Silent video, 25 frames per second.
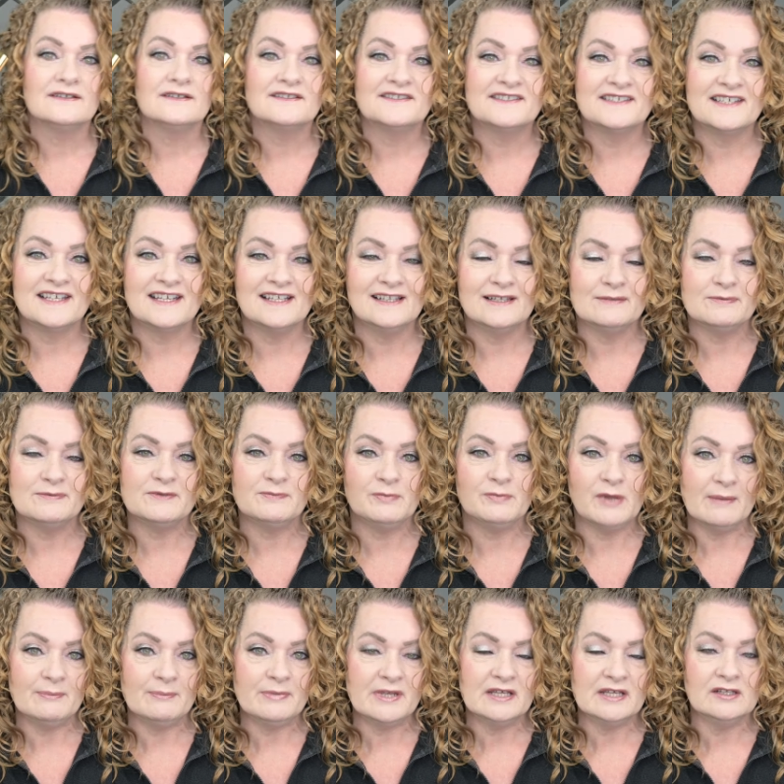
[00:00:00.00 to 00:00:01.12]
City Lips
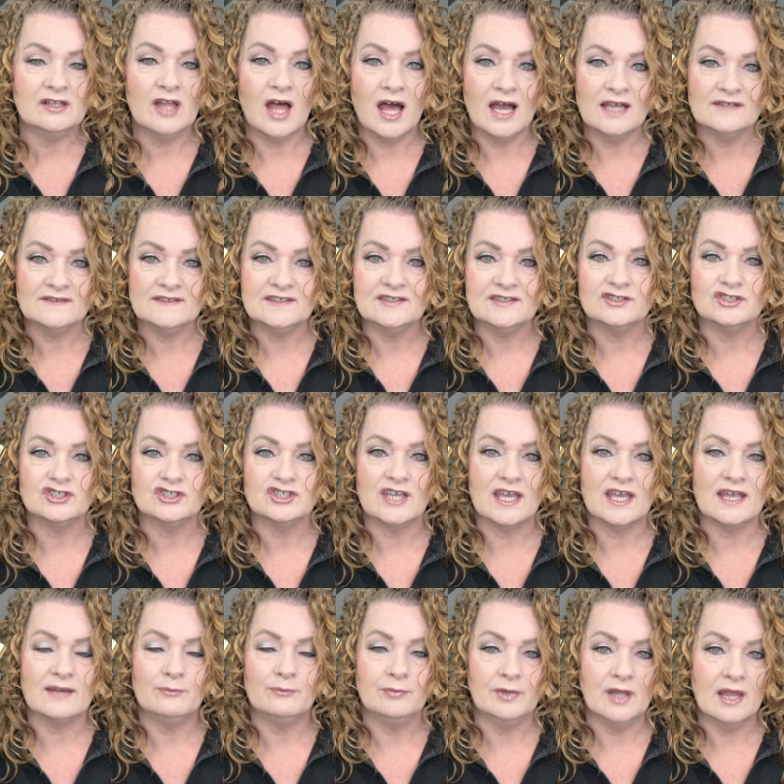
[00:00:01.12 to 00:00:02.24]
Plumping Gloss in the
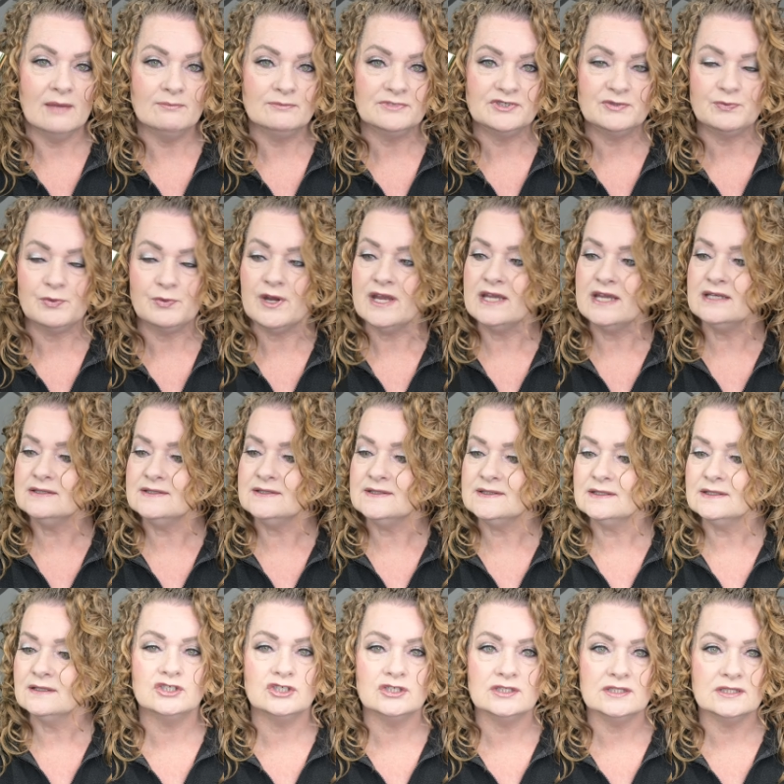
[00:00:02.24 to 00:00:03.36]
shade Plum Springs.
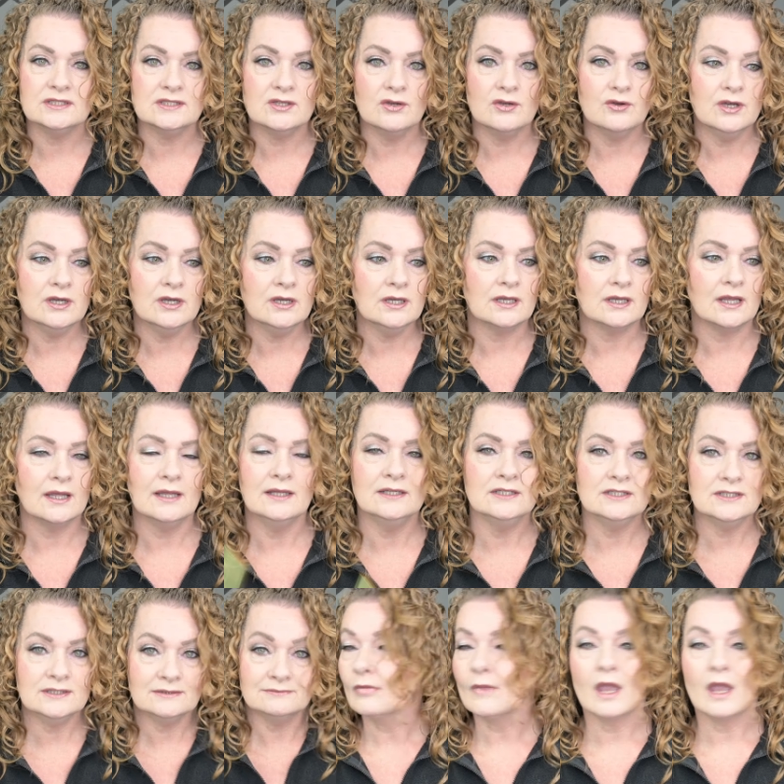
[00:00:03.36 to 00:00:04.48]
Just so good. I
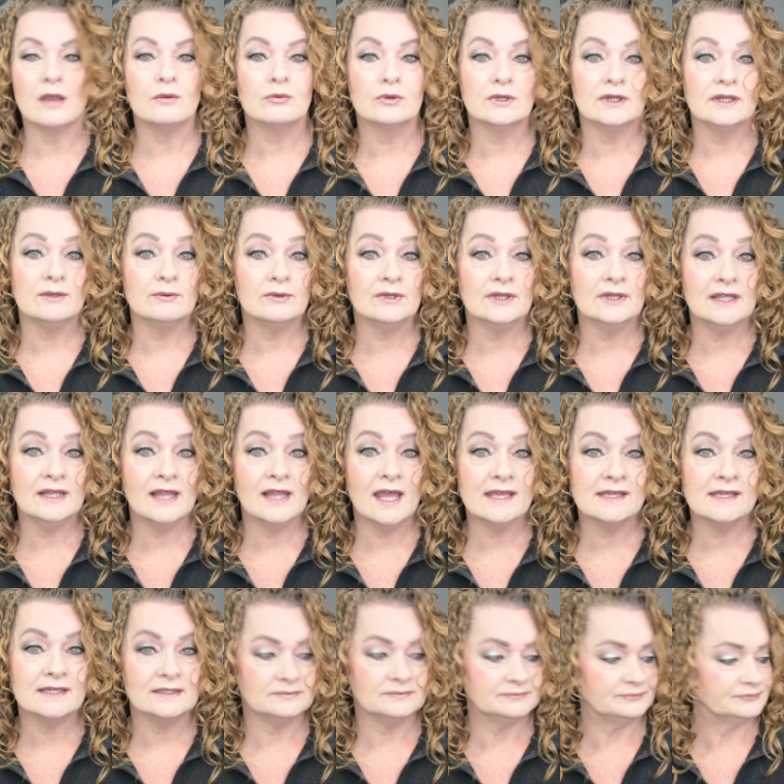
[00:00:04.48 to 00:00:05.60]
just, I really, really like
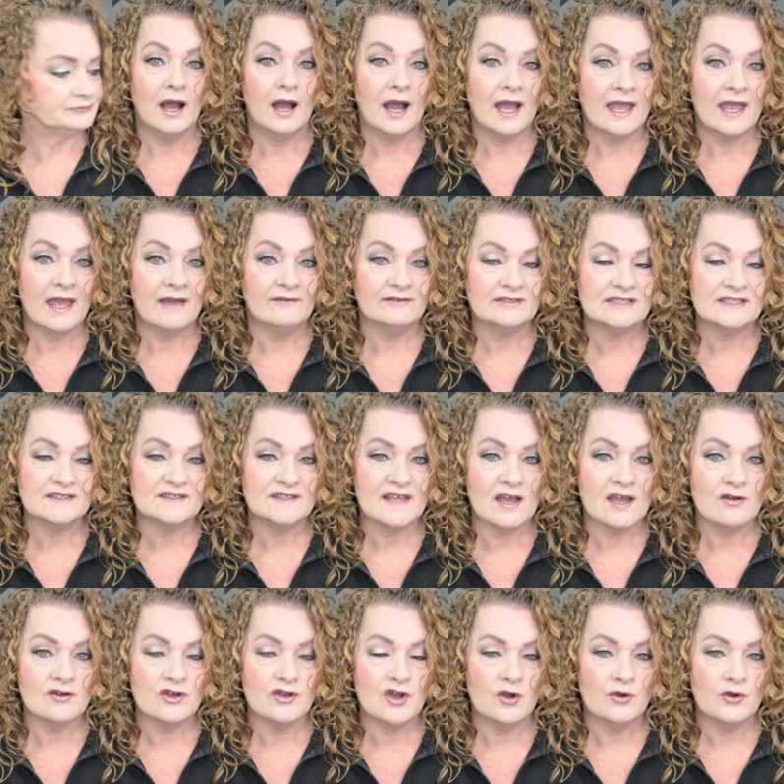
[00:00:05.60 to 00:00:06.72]
it. I have a
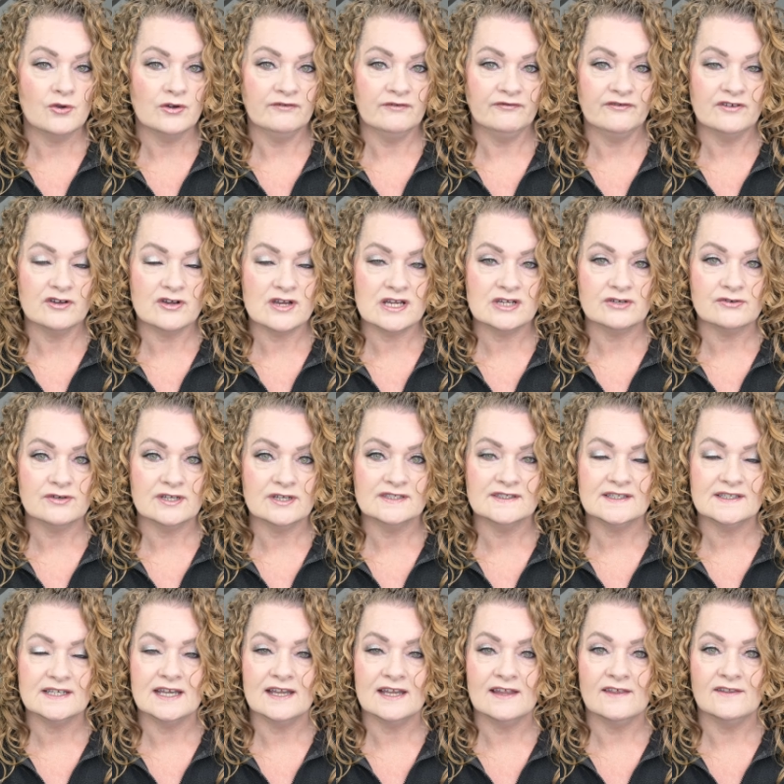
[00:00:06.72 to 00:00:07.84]
discount code if you're
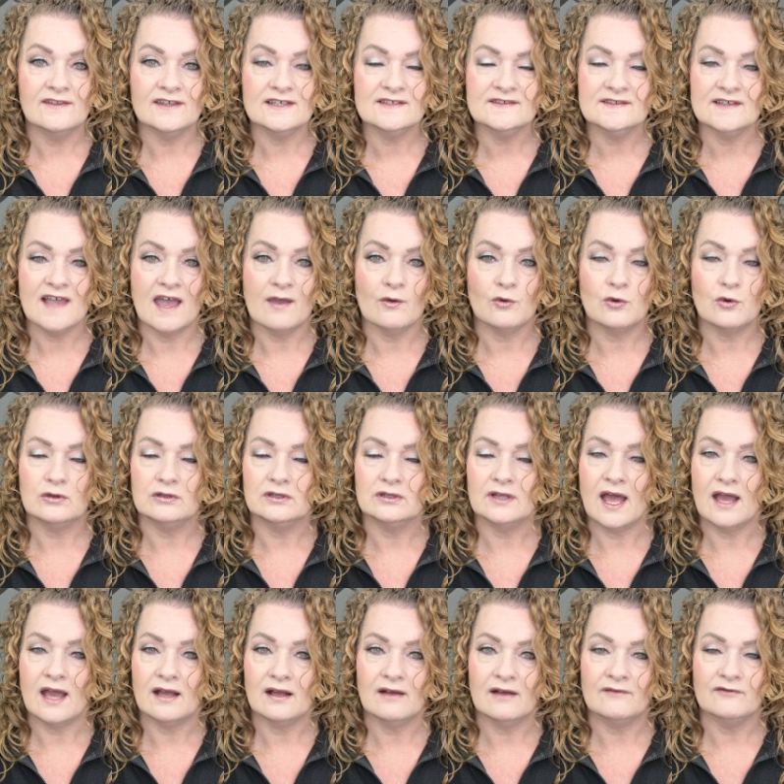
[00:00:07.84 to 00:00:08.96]
interested in this. I will,
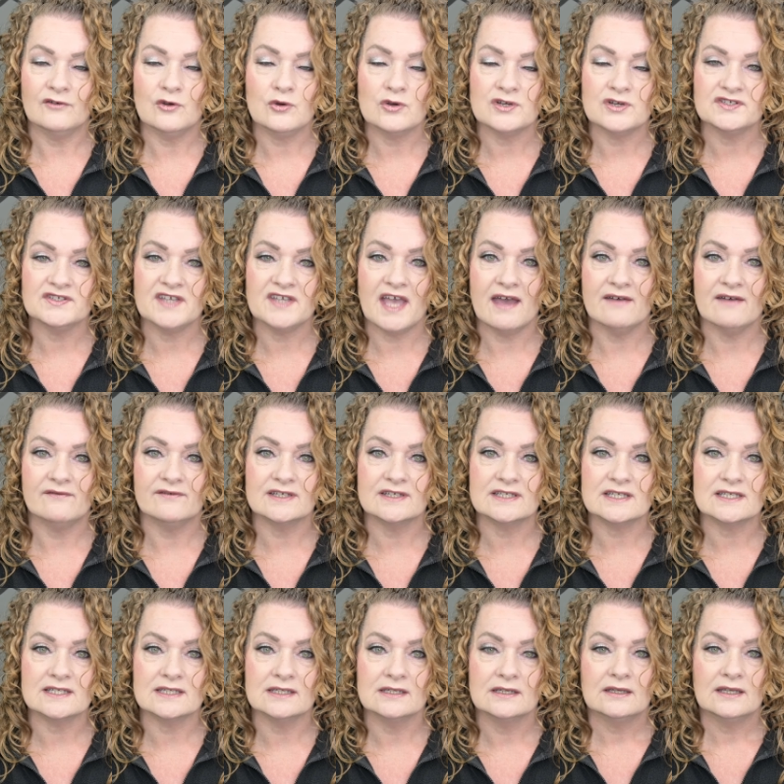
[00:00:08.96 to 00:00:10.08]
of course, have
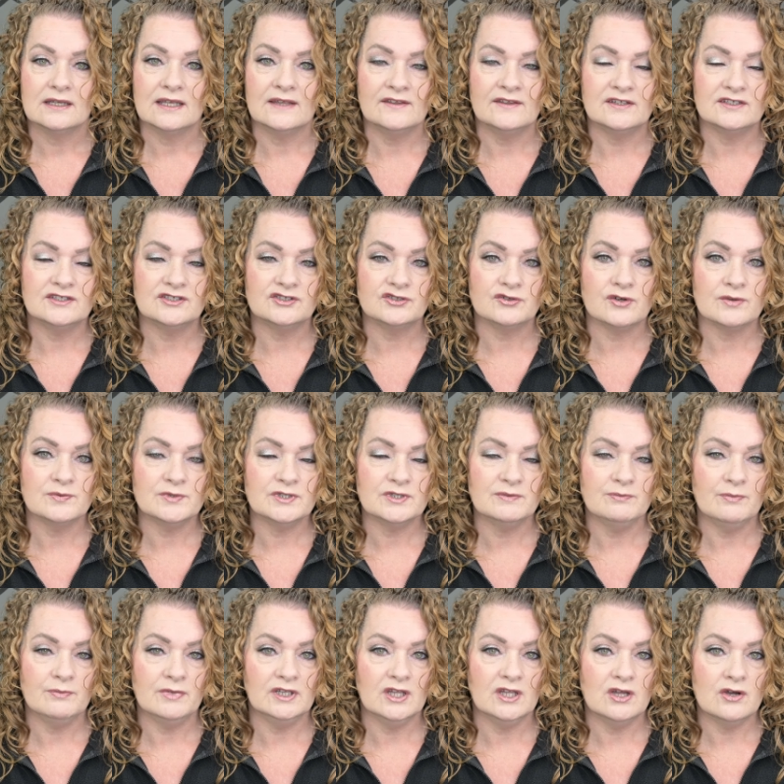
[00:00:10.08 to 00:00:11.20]
it in the description
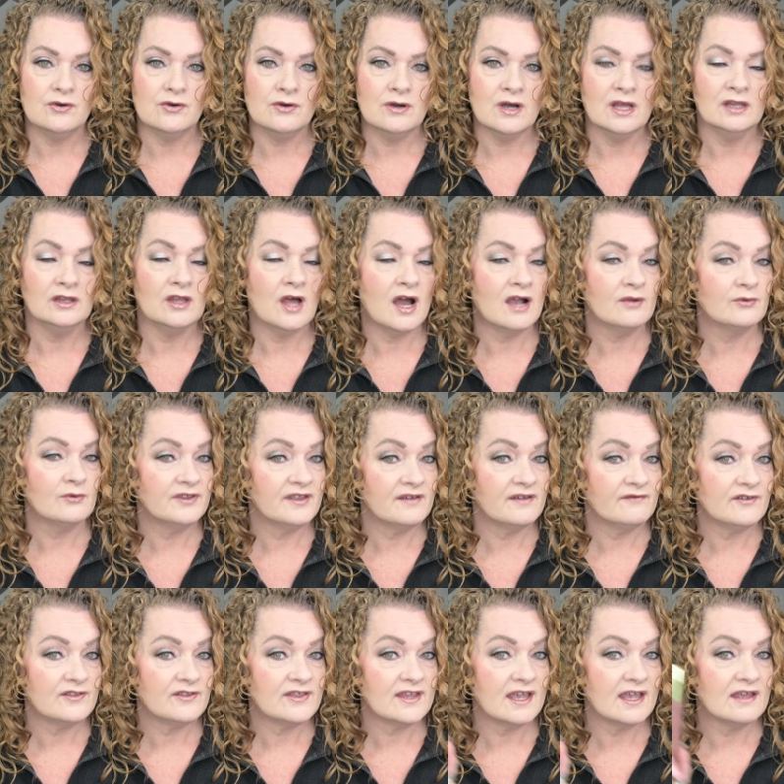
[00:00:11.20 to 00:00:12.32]
below along with
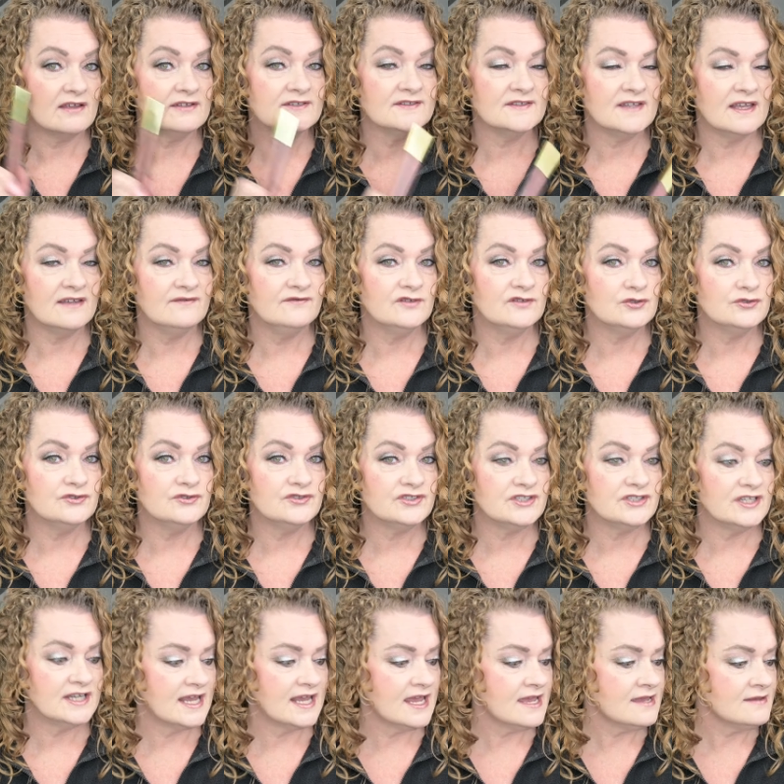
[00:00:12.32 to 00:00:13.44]
everything else I've used
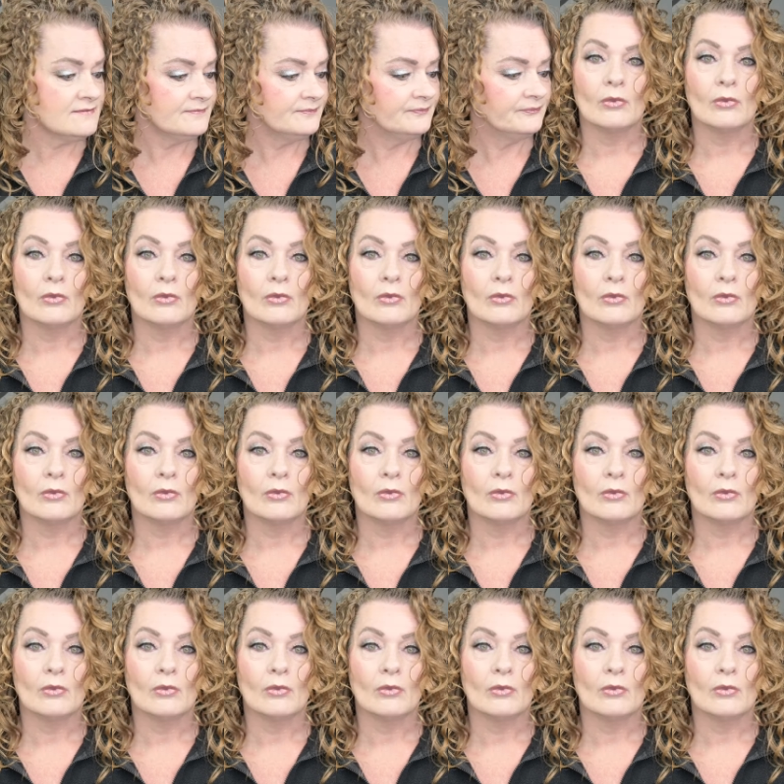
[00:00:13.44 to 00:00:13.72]
today.